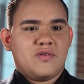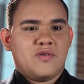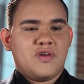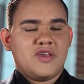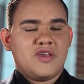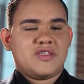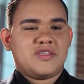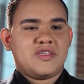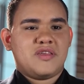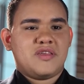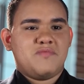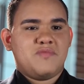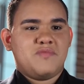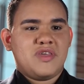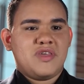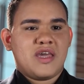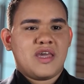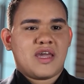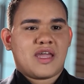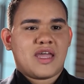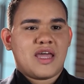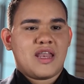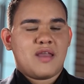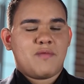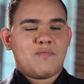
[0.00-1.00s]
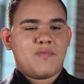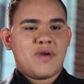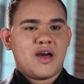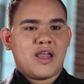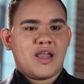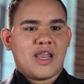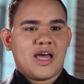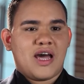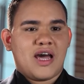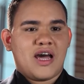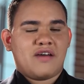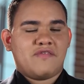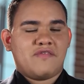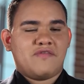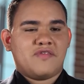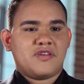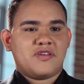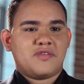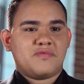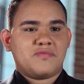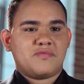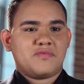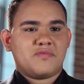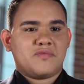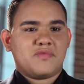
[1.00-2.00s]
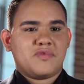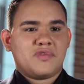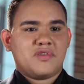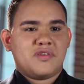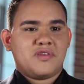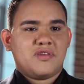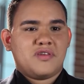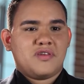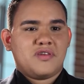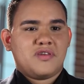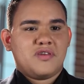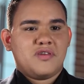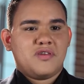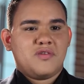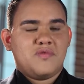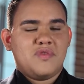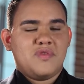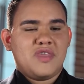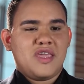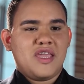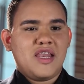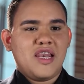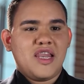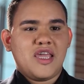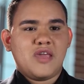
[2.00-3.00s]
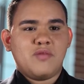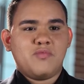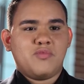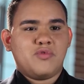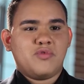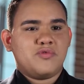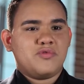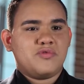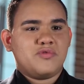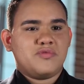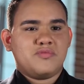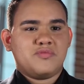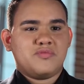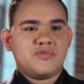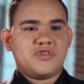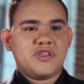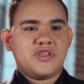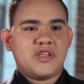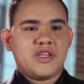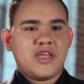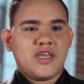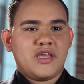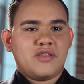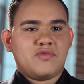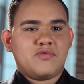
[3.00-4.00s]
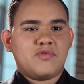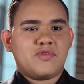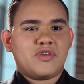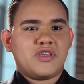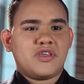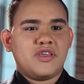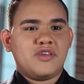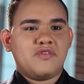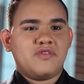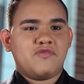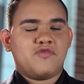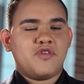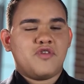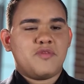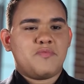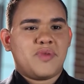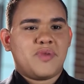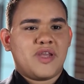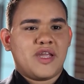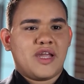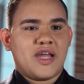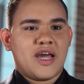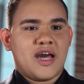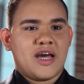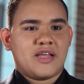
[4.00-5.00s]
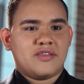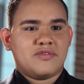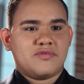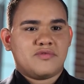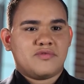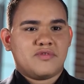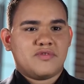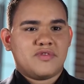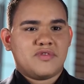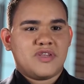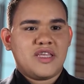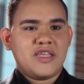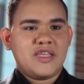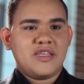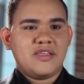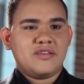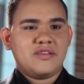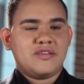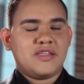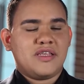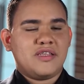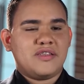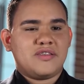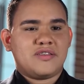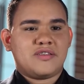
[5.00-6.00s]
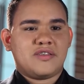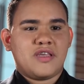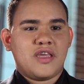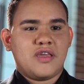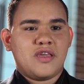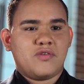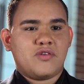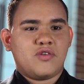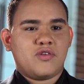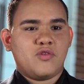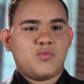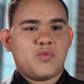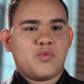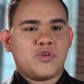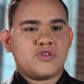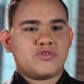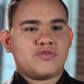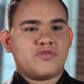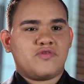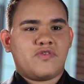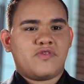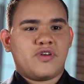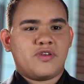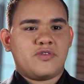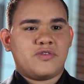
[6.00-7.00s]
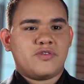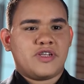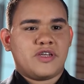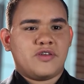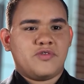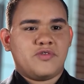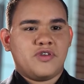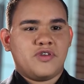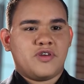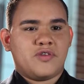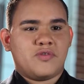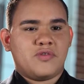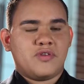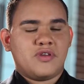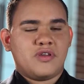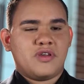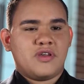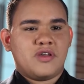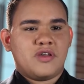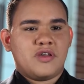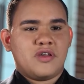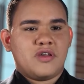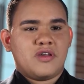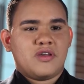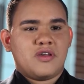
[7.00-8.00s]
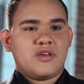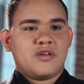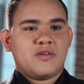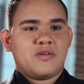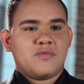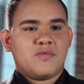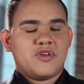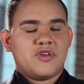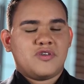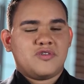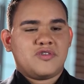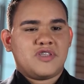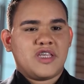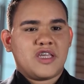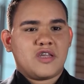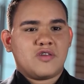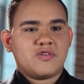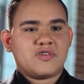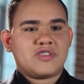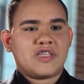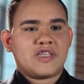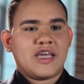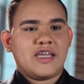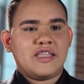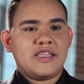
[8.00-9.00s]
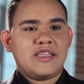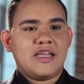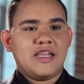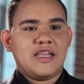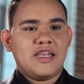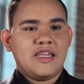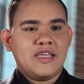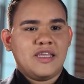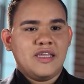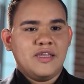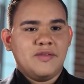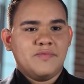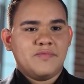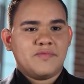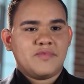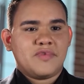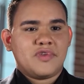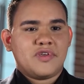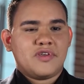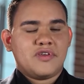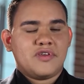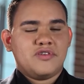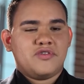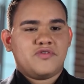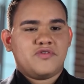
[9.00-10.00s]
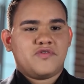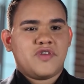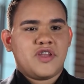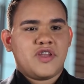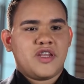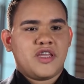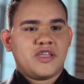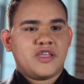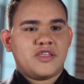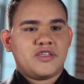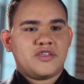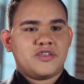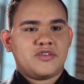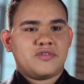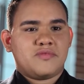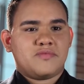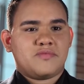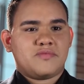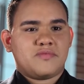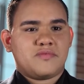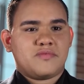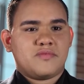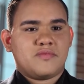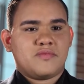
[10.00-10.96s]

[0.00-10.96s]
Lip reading: I received a word. I don't really remember what was preached. I don't even know what the pastor preached in that service. I just know that I left there a different person.